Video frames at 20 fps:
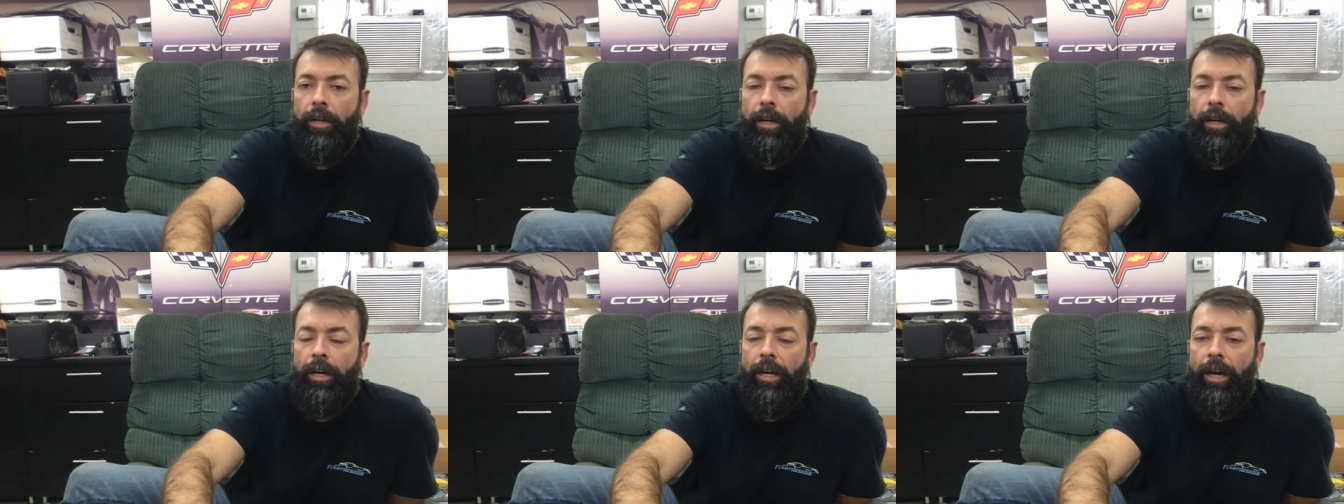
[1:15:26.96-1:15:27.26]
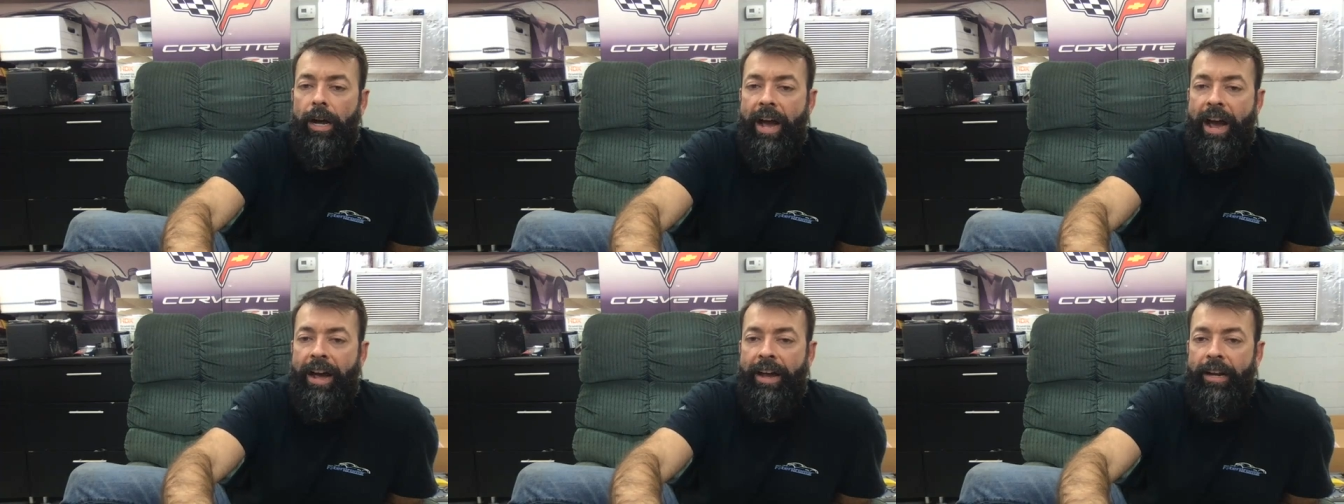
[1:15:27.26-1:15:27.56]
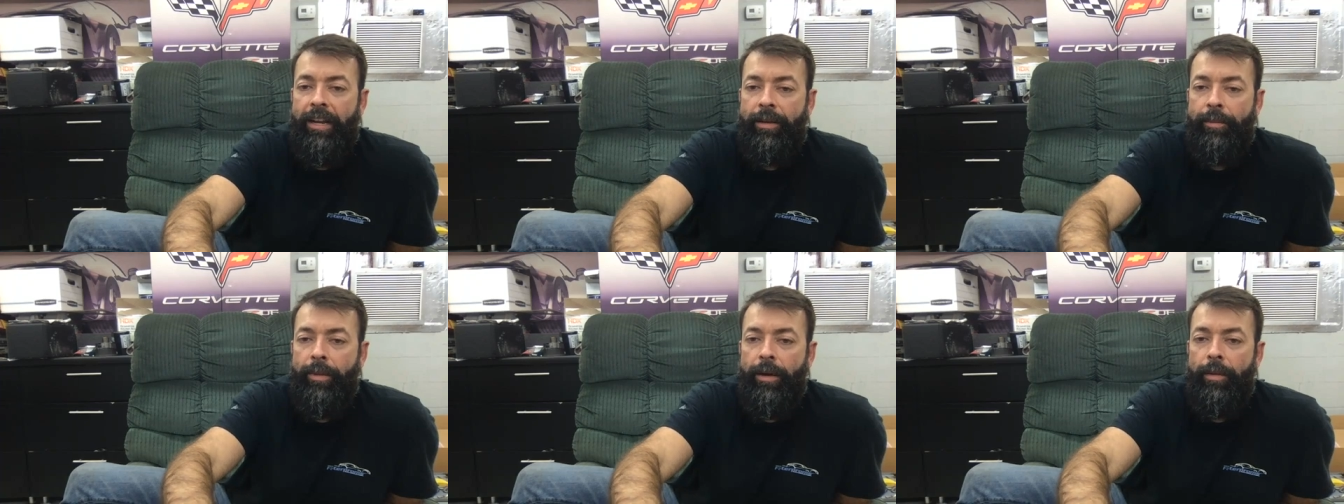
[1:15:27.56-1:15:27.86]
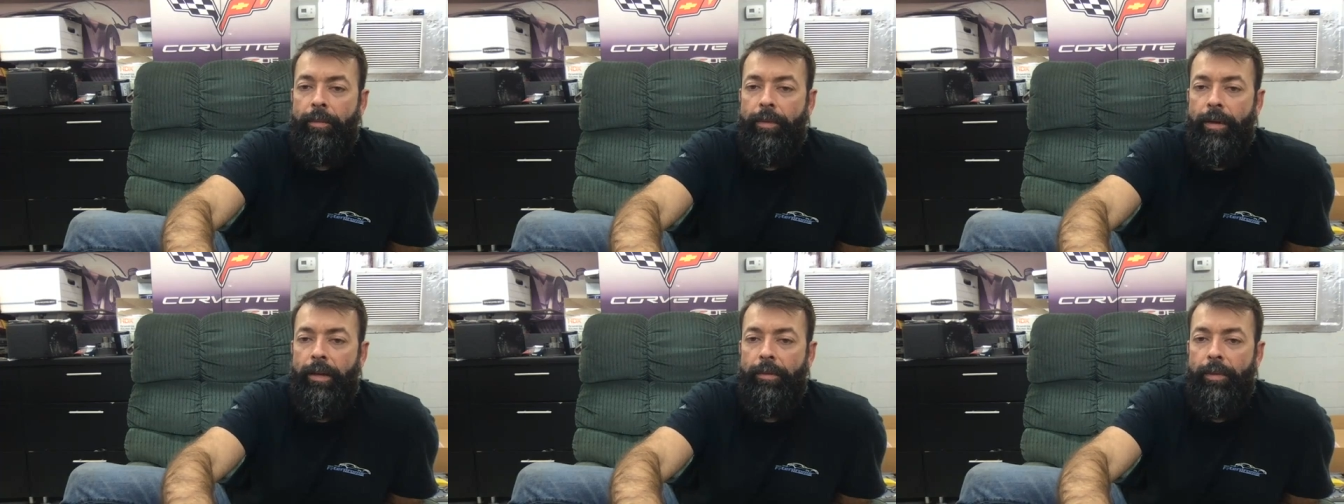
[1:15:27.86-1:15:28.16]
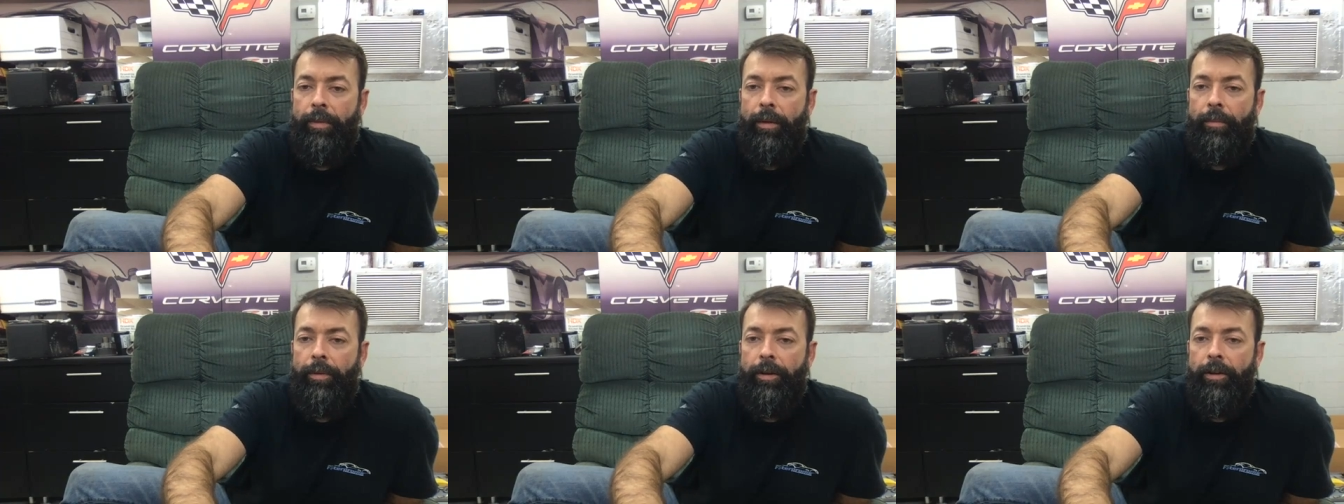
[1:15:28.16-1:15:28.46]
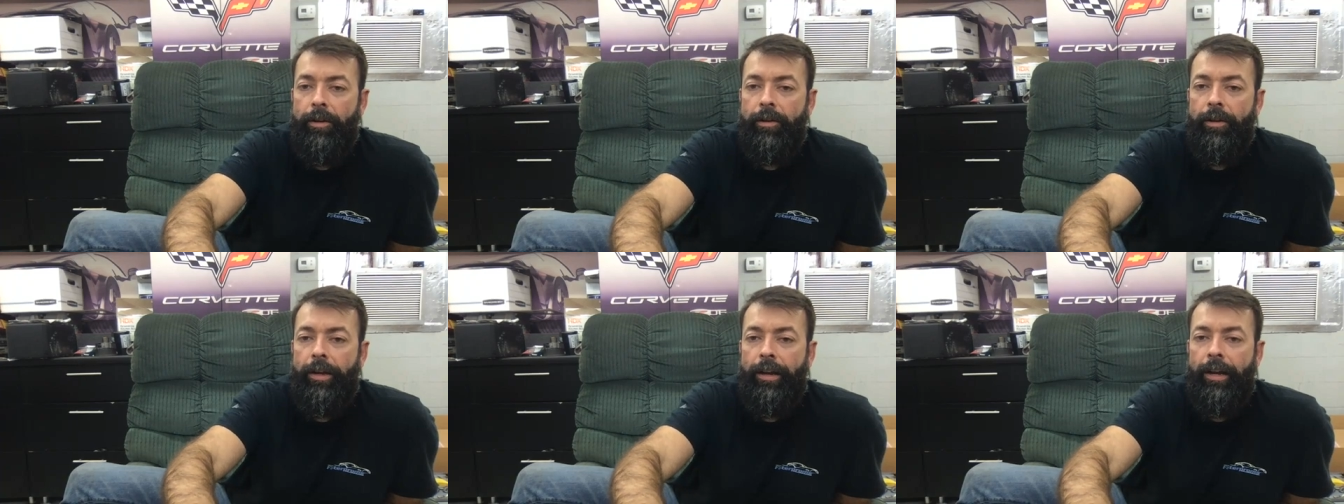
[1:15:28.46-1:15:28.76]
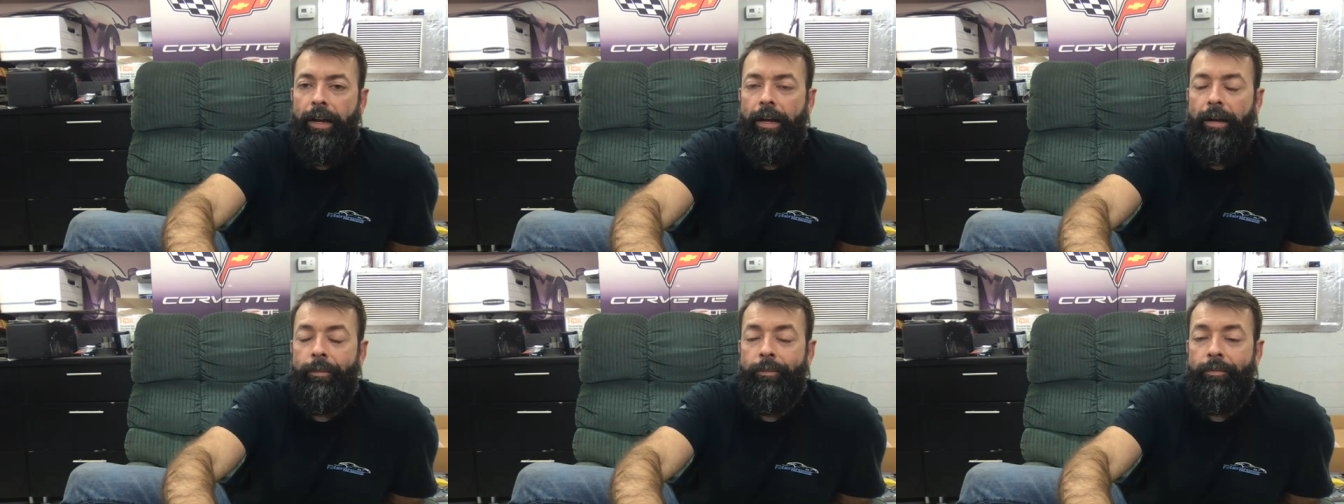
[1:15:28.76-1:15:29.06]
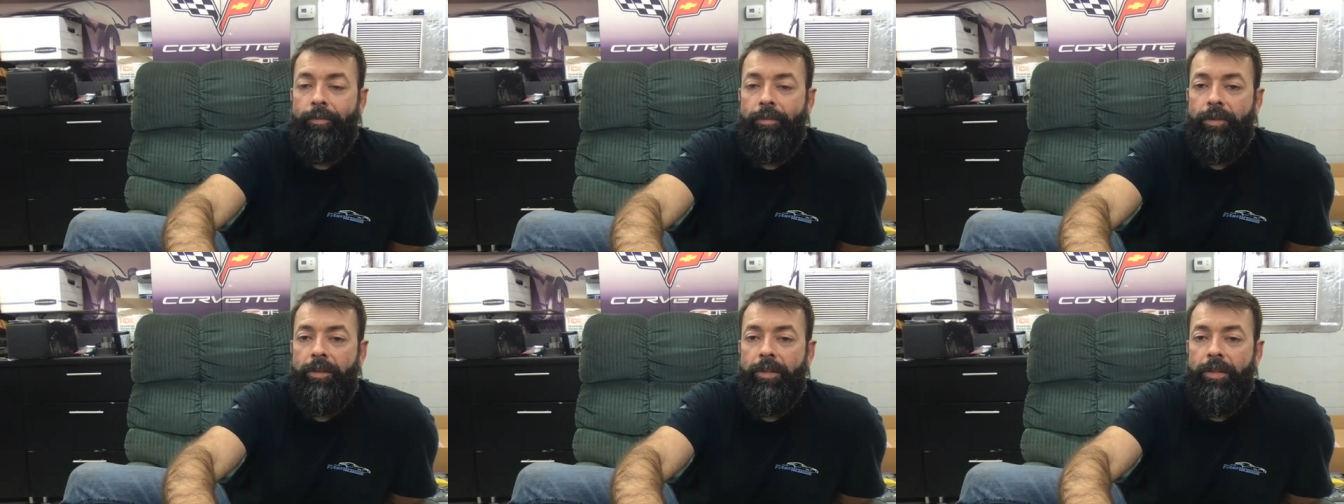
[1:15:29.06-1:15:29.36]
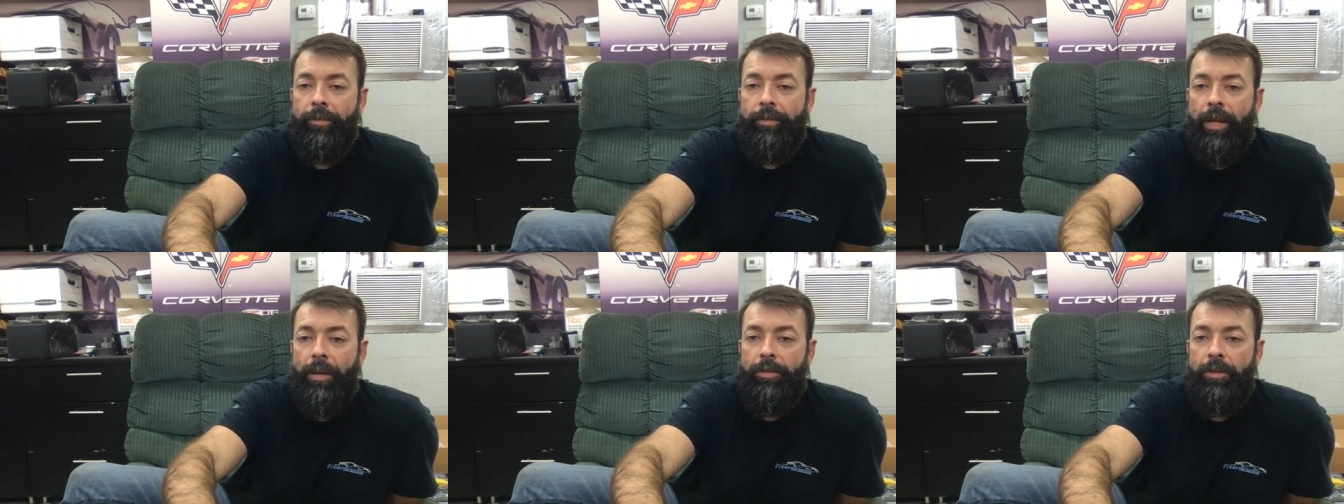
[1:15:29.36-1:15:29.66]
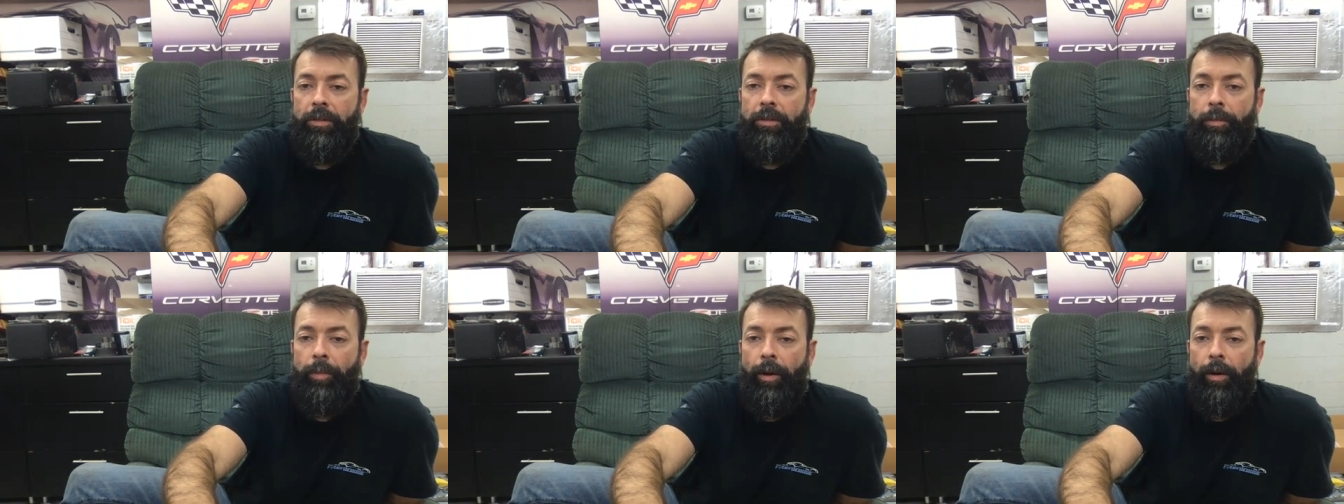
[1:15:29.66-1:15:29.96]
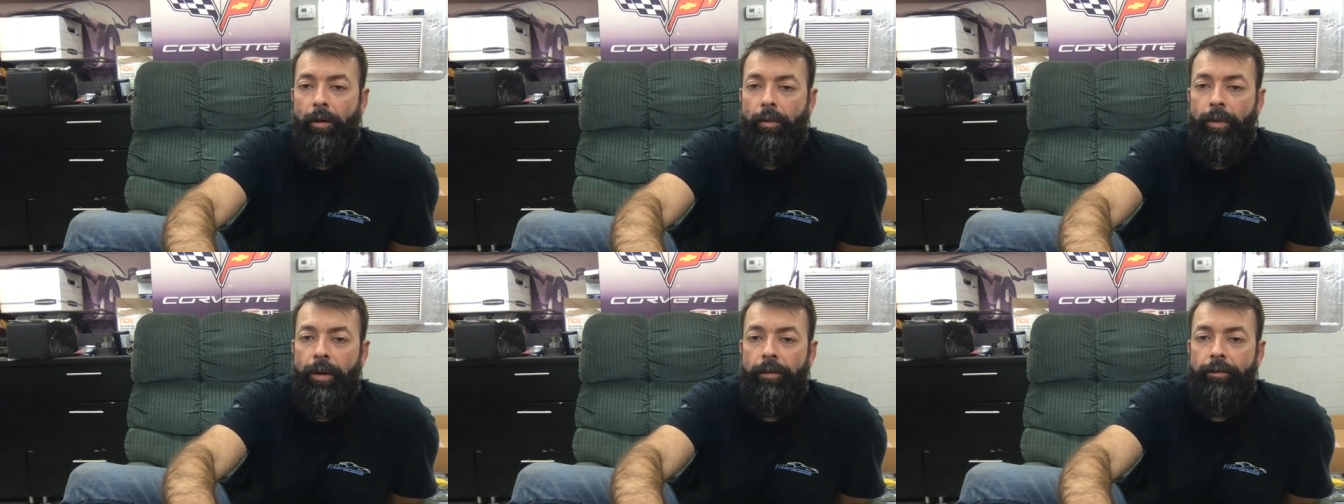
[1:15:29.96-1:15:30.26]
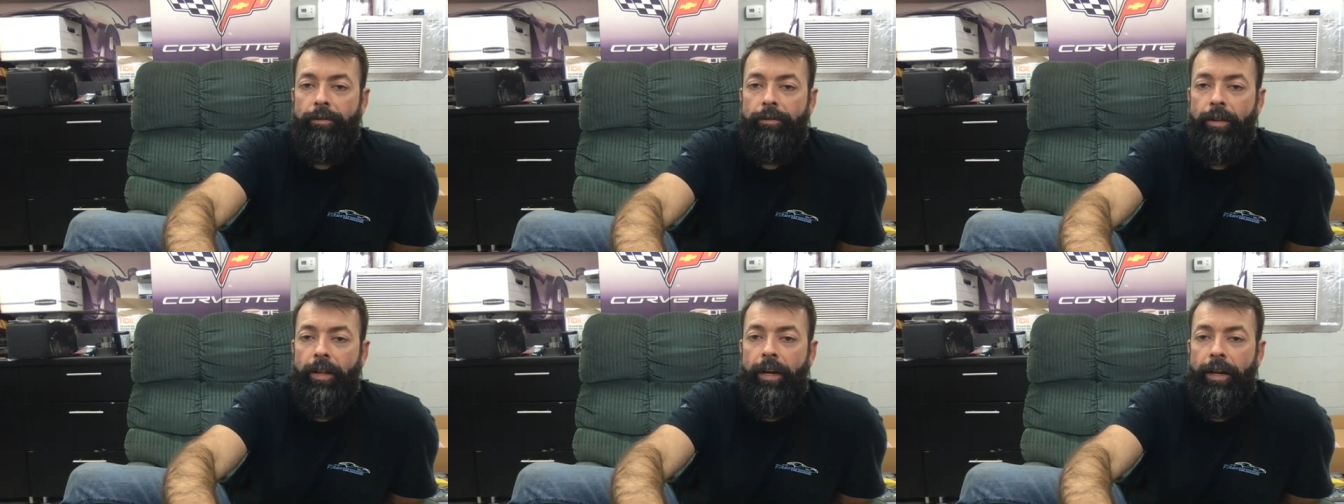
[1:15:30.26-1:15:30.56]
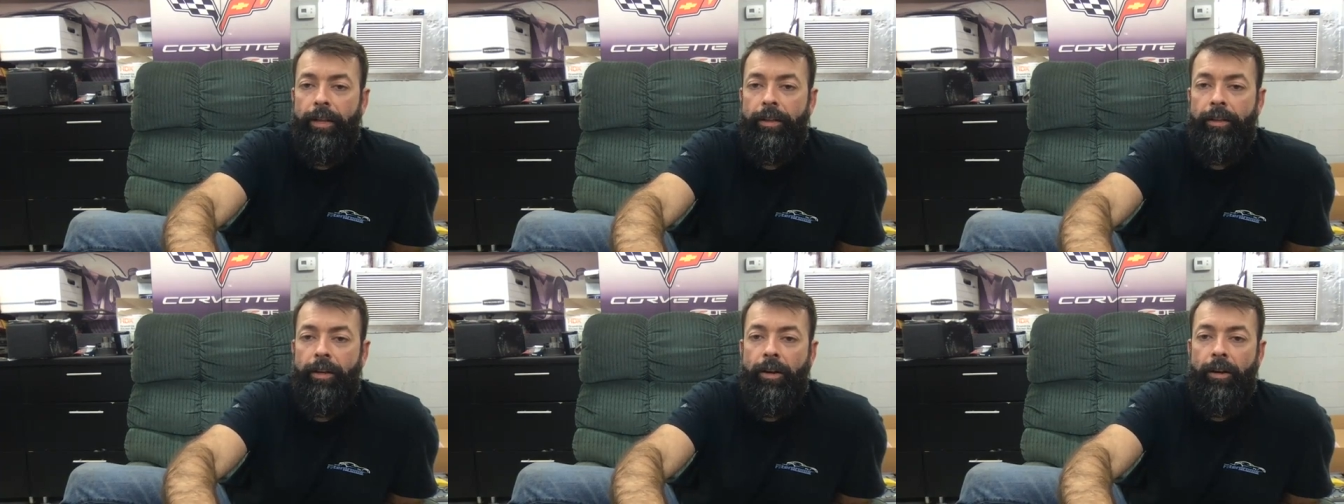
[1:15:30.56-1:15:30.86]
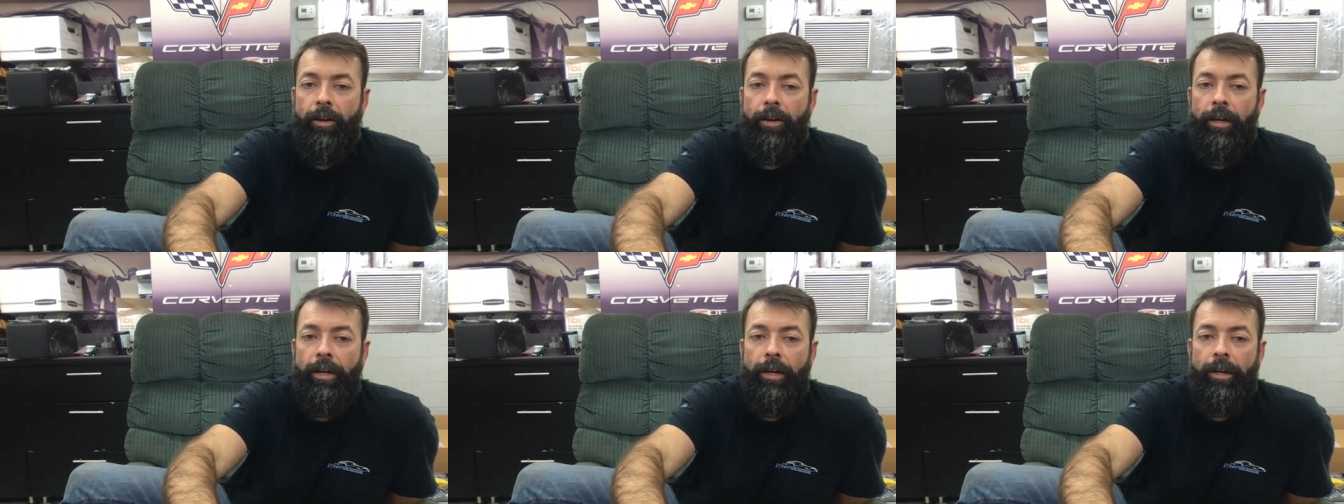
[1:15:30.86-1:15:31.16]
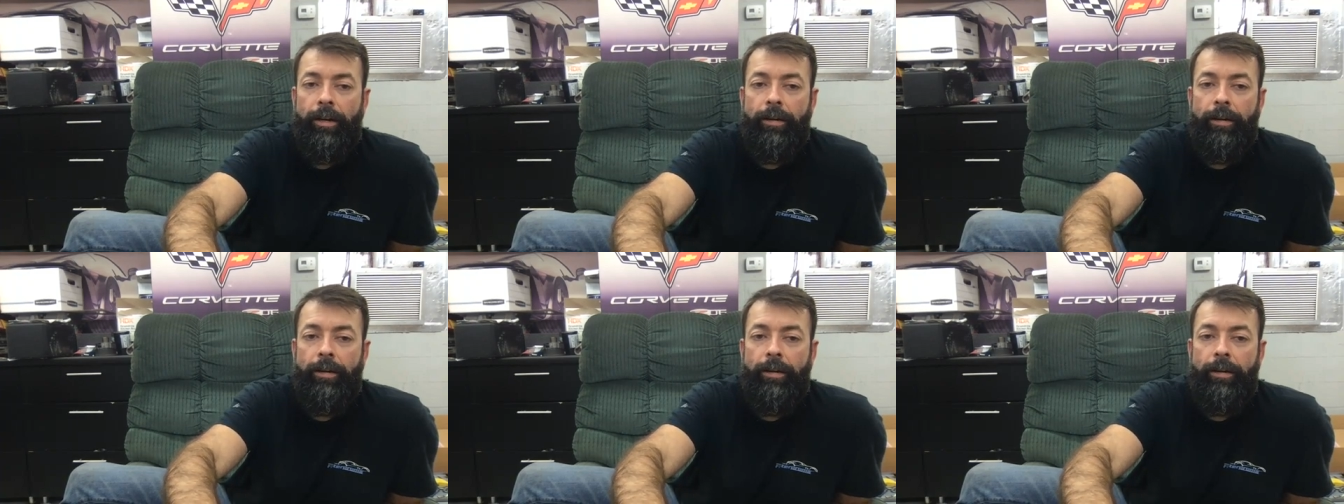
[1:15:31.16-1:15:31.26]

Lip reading: Hiding them in my beard. Sometimes a sparrow might fly in there.